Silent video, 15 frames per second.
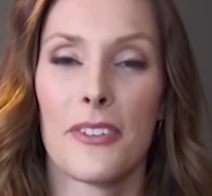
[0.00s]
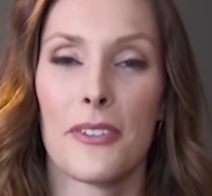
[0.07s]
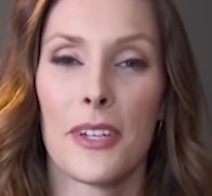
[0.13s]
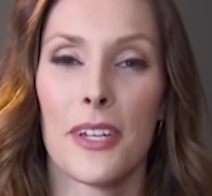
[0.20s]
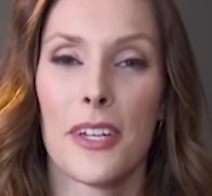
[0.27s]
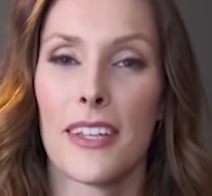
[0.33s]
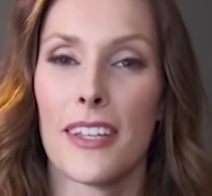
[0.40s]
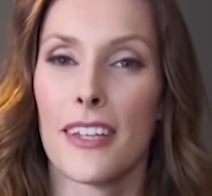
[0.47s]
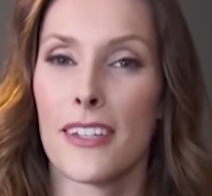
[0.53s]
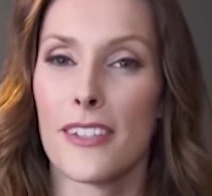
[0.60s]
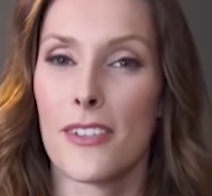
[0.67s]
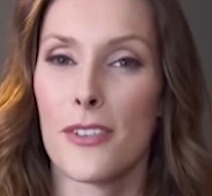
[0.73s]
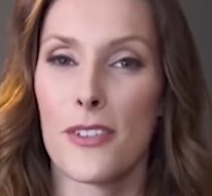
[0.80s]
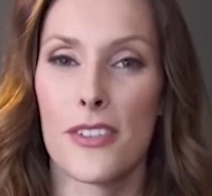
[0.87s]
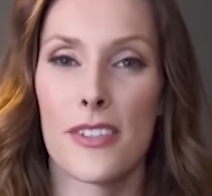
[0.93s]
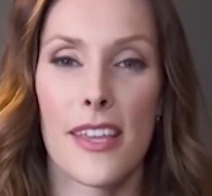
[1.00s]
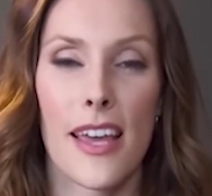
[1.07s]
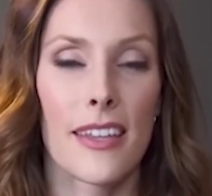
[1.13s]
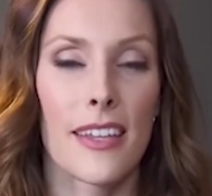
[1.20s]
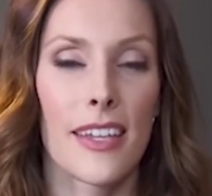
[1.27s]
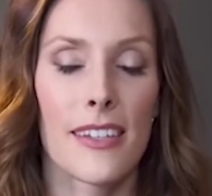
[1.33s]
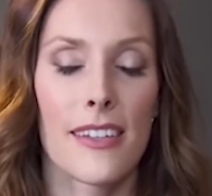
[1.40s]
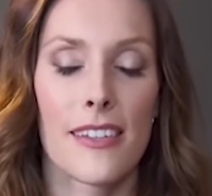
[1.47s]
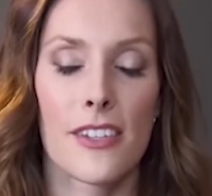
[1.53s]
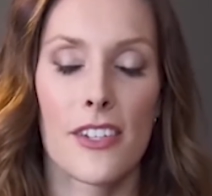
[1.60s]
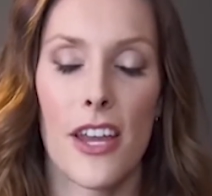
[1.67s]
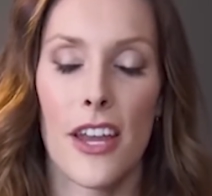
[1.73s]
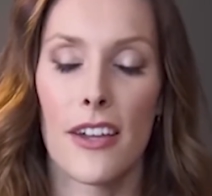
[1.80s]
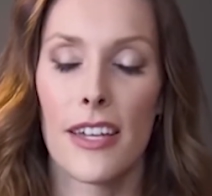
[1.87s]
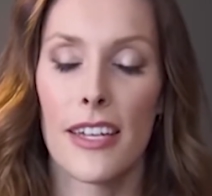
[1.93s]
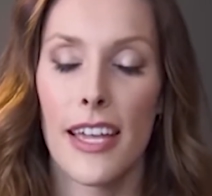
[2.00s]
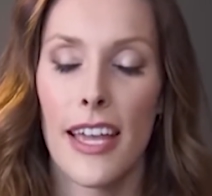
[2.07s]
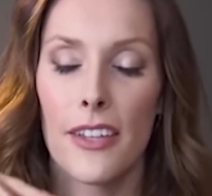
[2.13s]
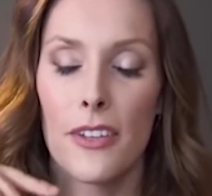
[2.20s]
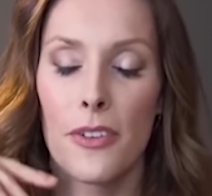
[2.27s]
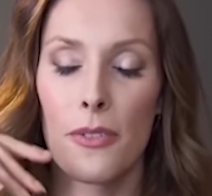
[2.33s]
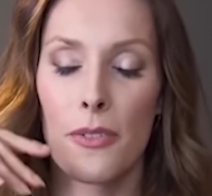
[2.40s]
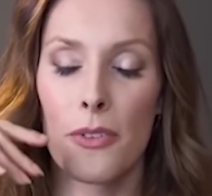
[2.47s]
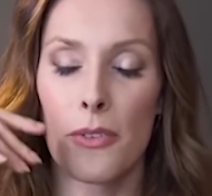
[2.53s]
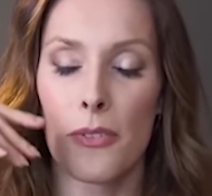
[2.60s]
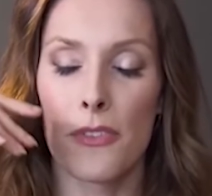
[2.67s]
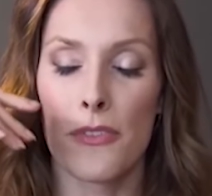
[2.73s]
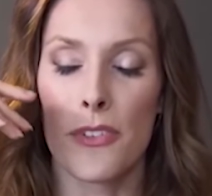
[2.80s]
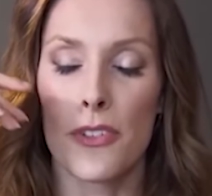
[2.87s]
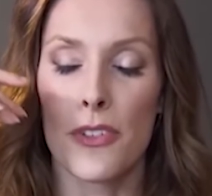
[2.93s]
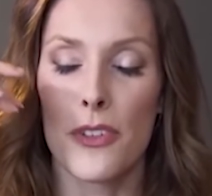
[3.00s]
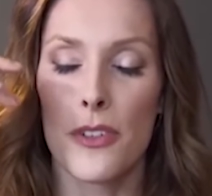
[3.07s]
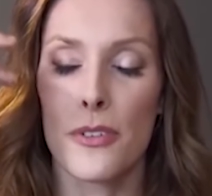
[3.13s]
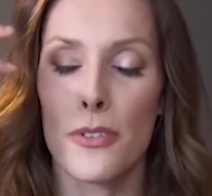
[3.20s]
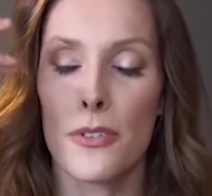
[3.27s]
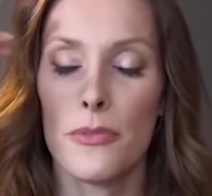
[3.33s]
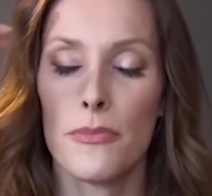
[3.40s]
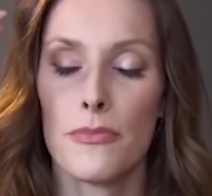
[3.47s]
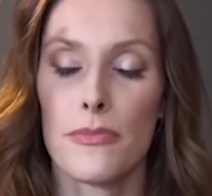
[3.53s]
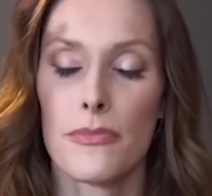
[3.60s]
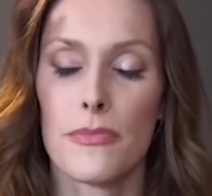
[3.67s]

Really good. So just settling into the chair, inhaling through the nose for 2